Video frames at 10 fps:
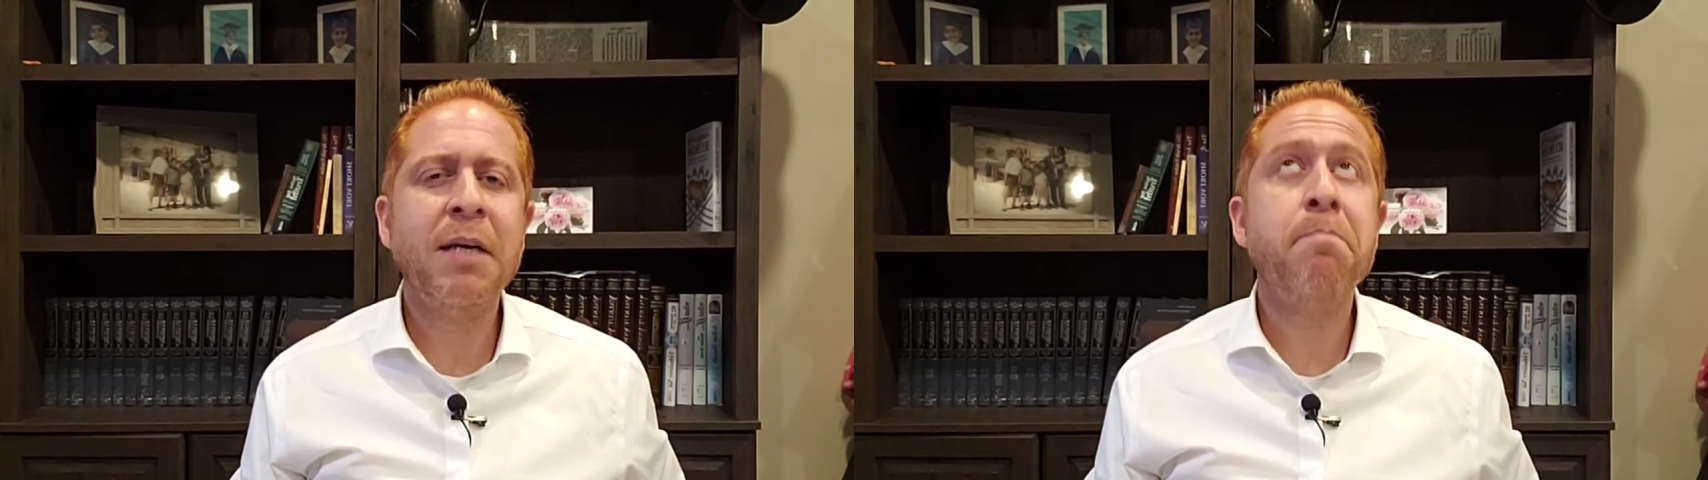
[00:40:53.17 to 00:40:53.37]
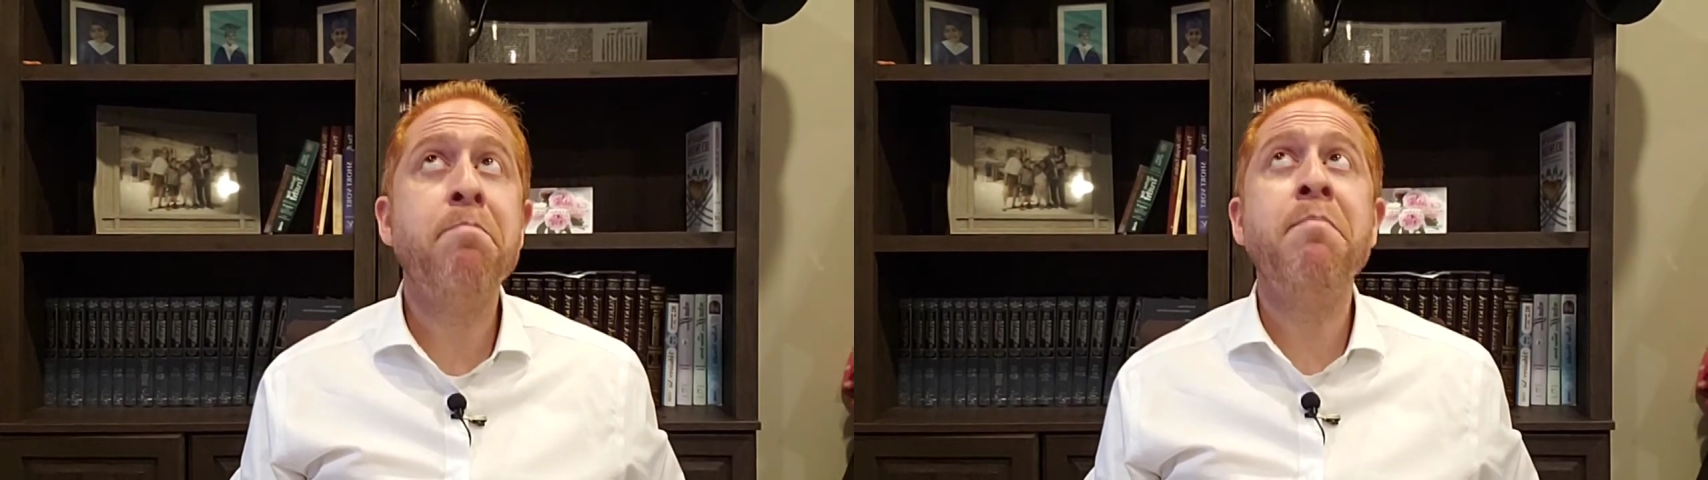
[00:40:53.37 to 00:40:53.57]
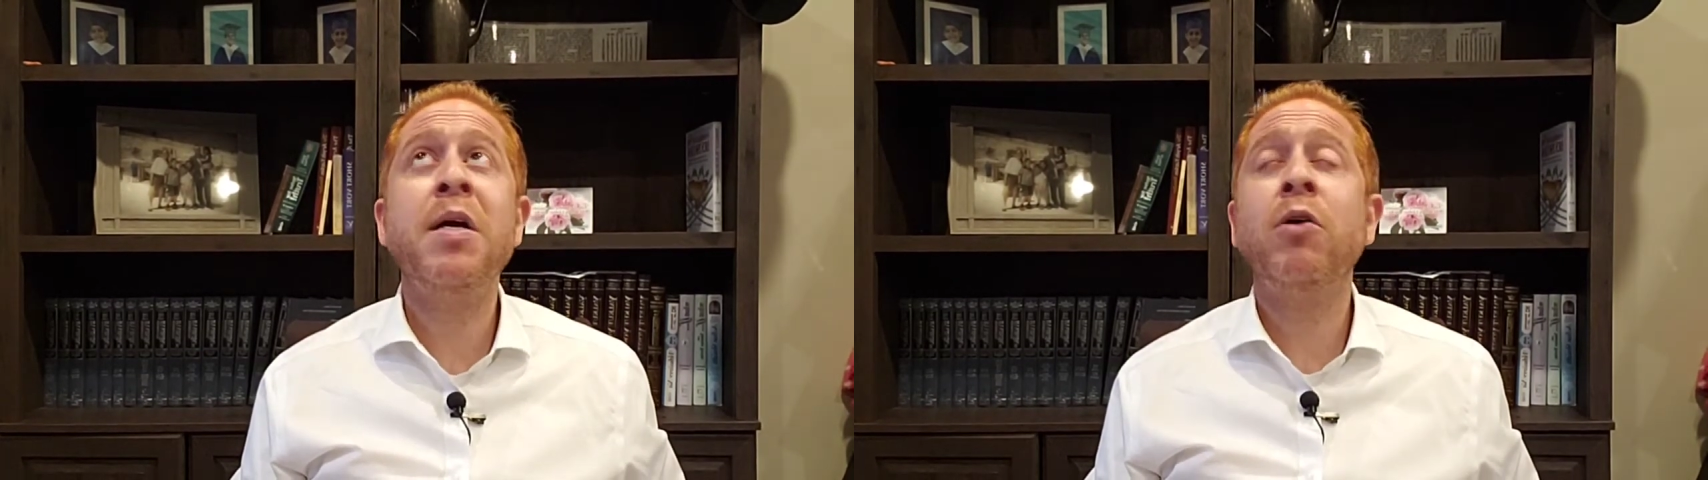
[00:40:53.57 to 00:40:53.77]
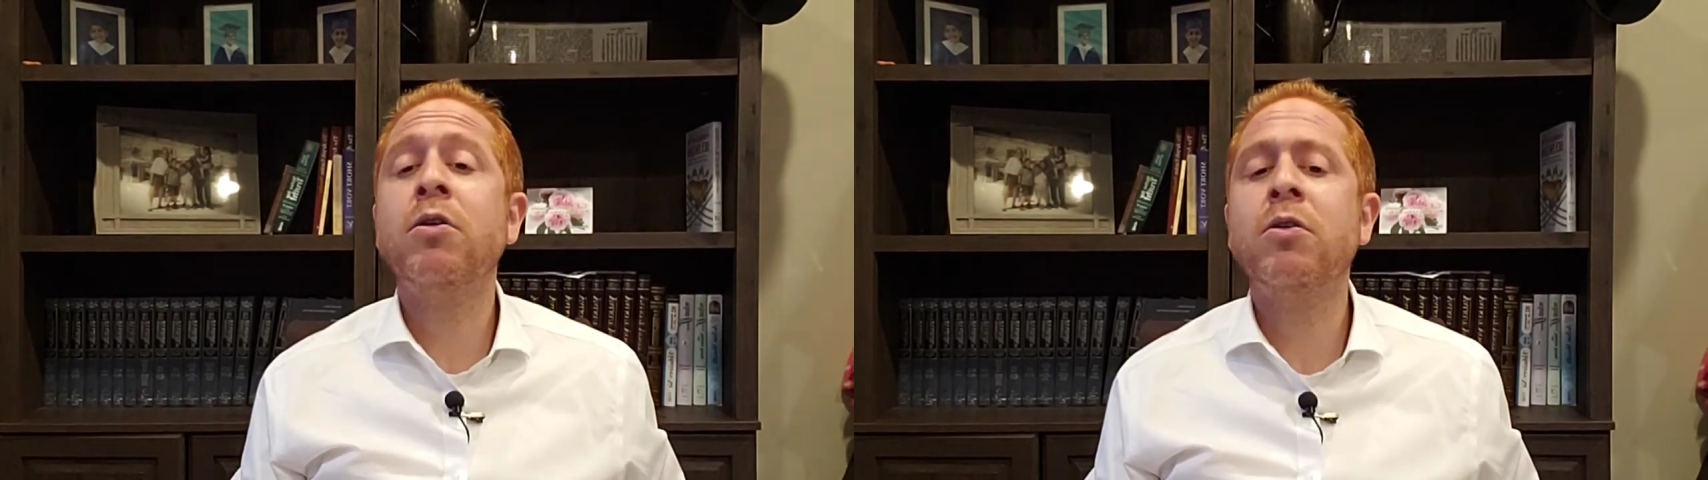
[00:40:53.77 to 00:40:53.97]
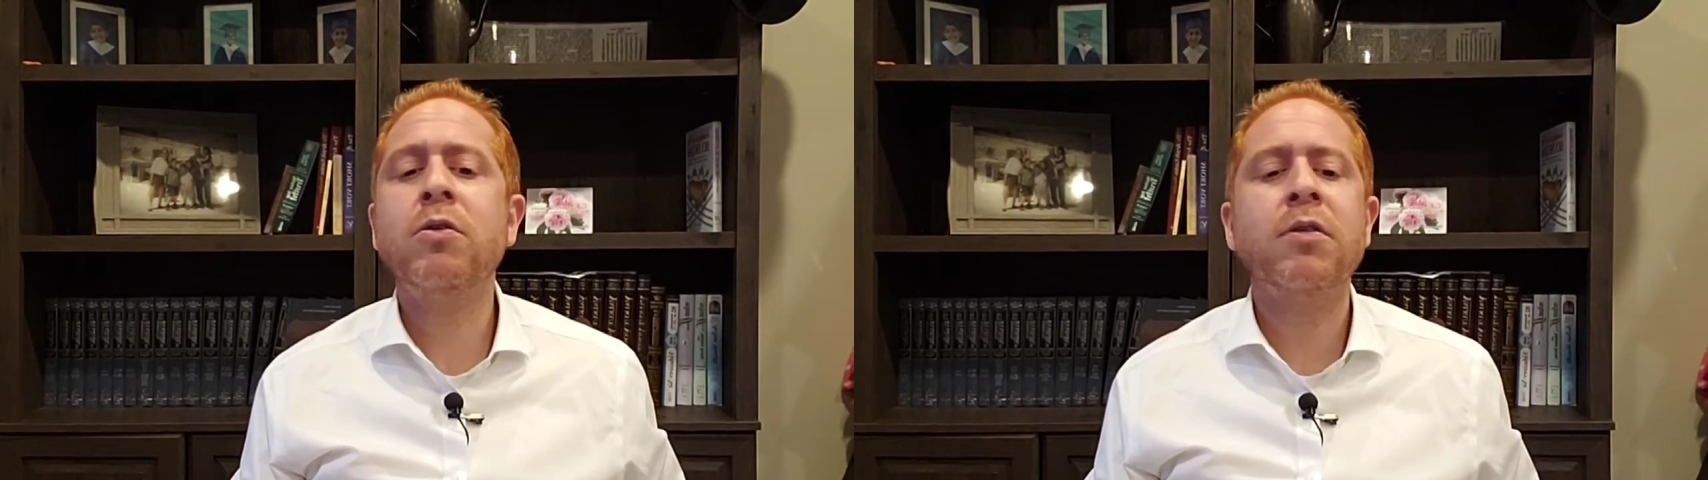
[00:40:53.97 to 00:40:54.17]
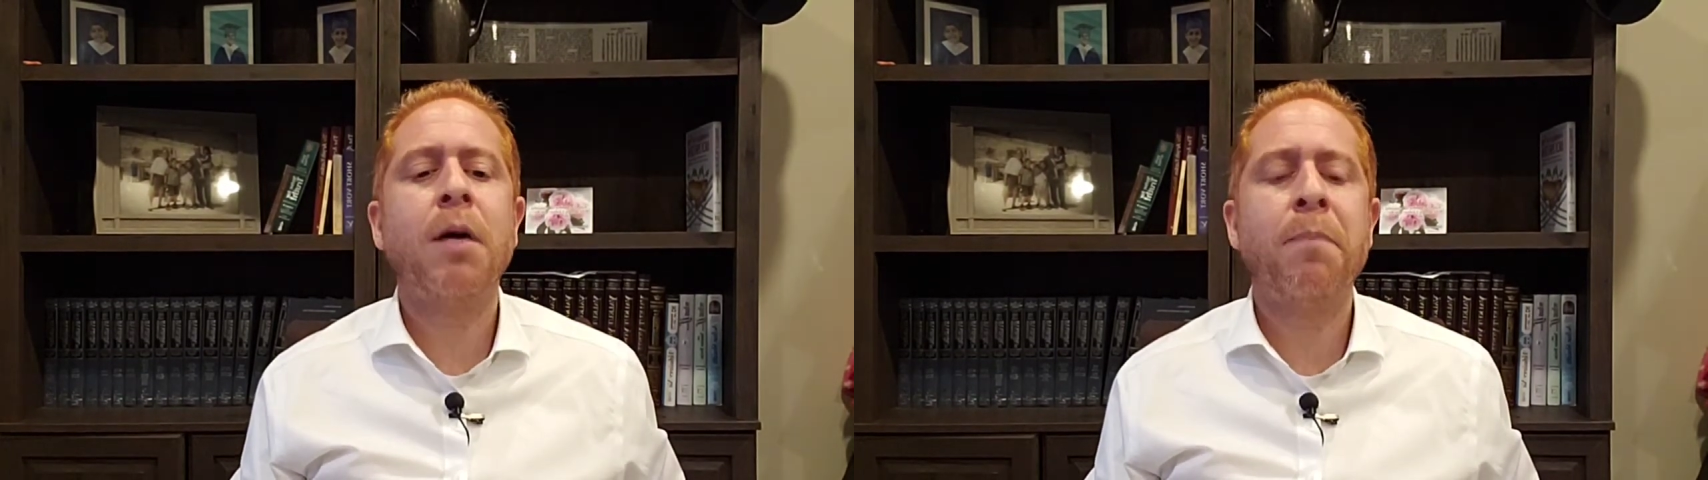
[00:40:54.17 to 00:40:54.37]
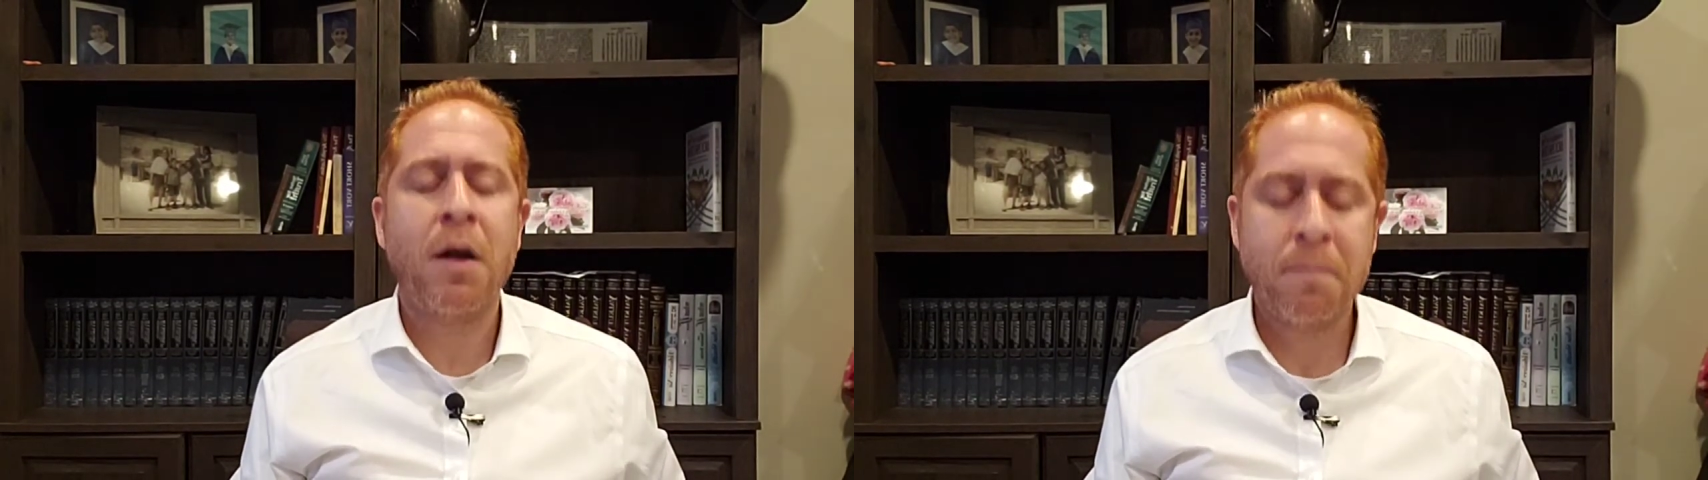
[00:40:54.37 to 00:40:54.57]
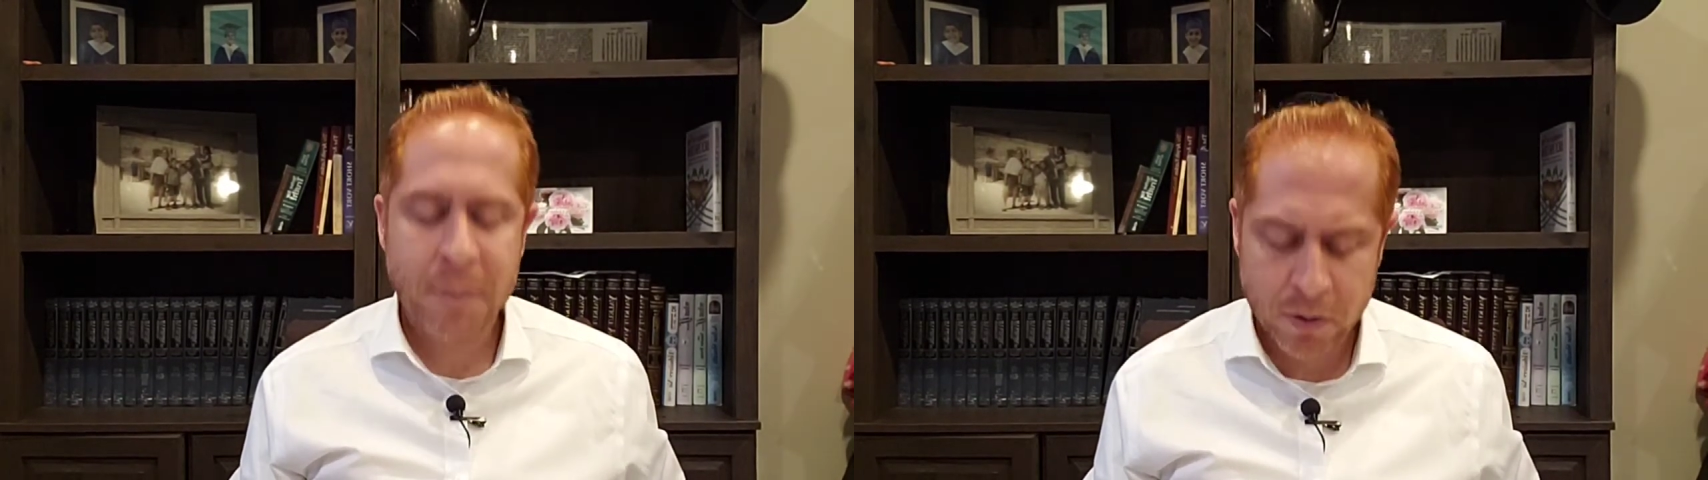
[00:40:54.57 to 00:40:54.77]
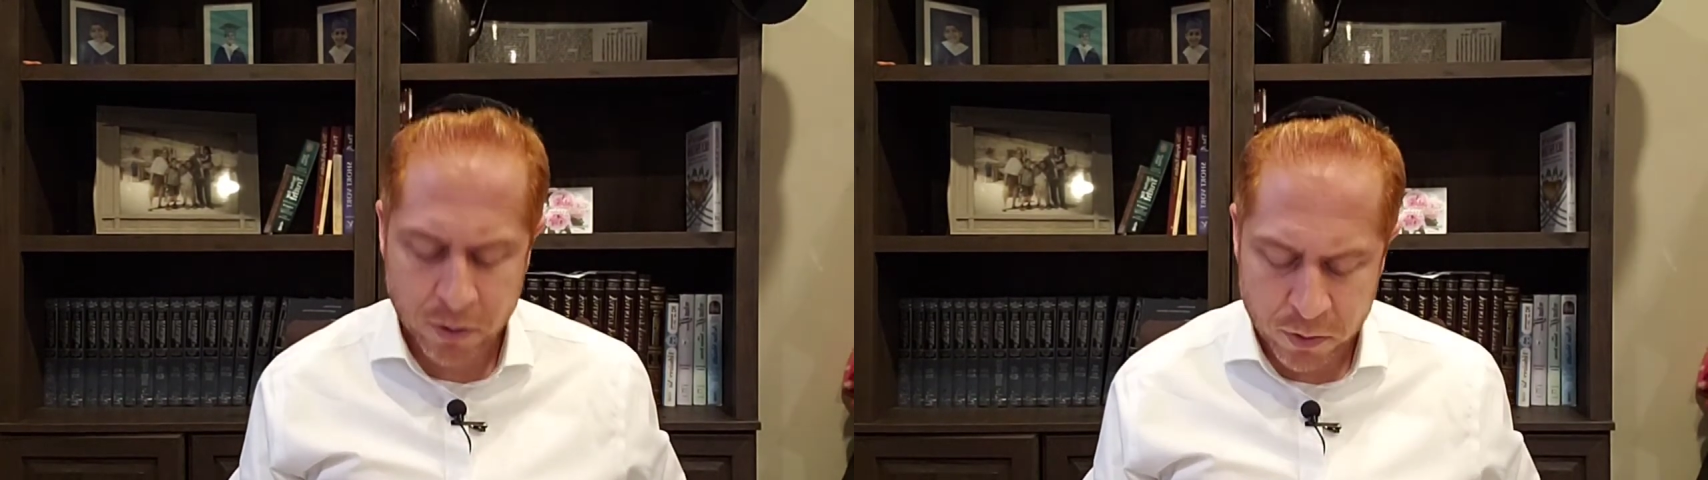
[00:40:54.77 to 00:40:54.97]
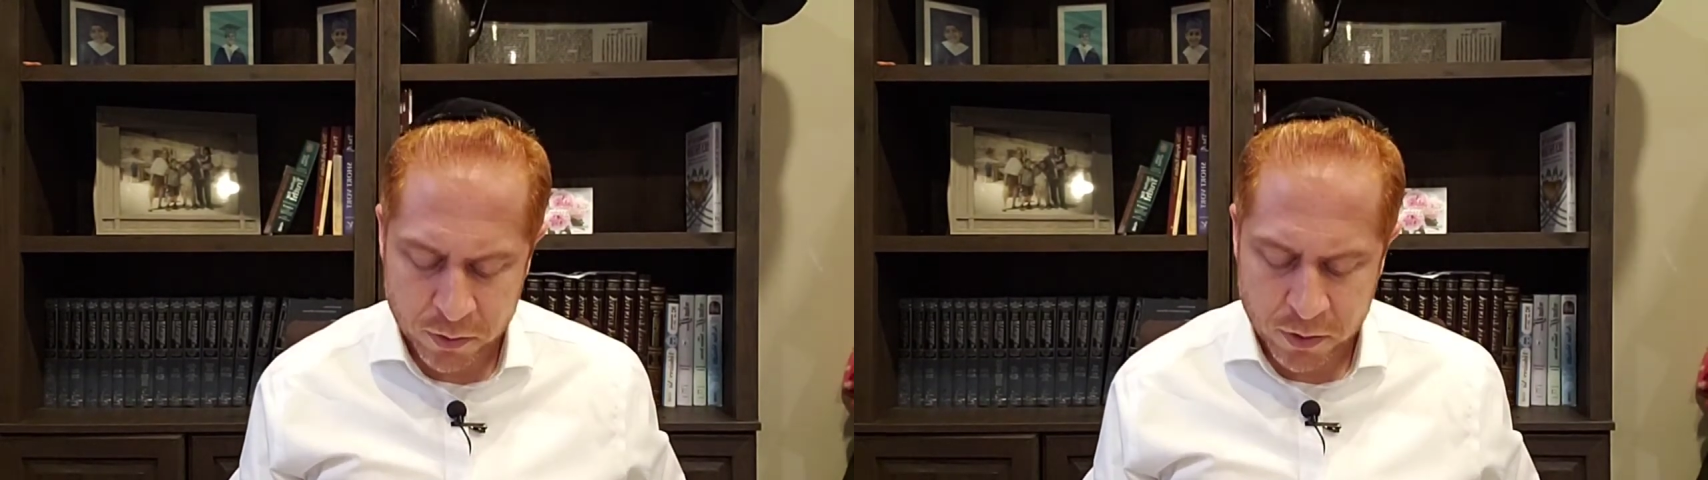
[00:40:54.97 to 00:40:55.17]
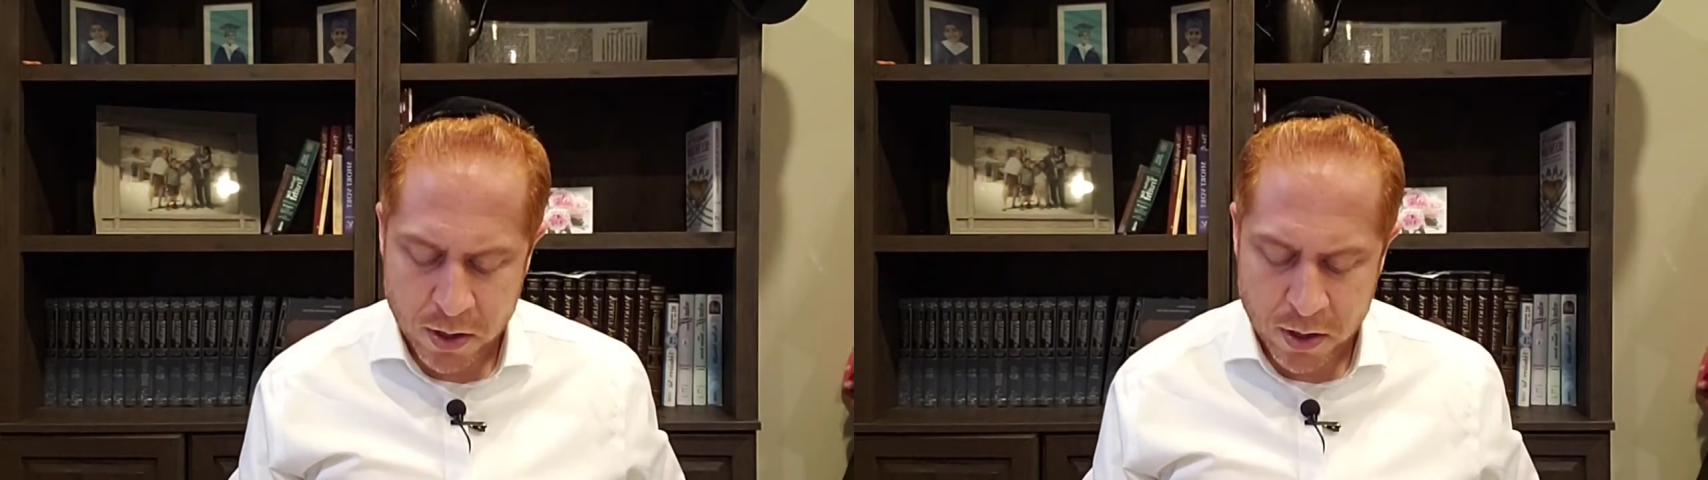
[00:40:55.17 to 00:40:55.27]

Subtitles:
miracles upon miracles